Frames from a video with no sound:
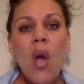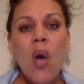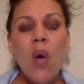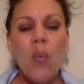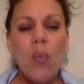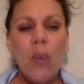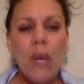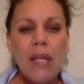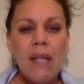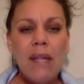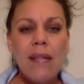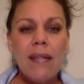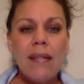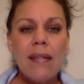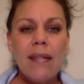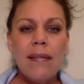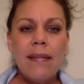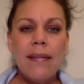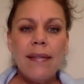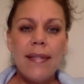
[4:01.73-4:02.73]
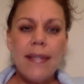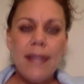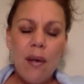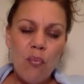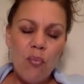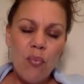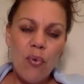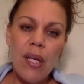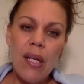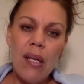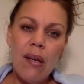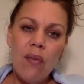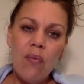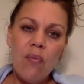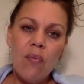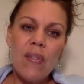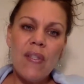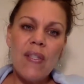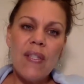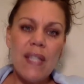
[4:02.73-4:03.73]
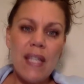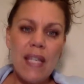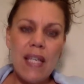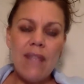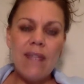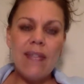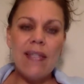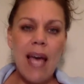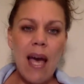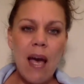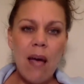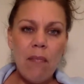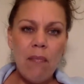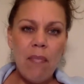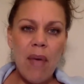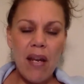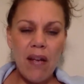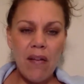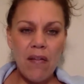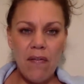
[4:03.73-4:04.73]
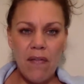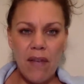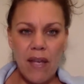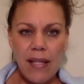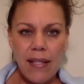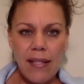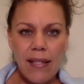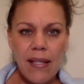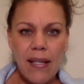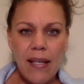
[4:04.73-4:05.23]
once someone receives that benefit,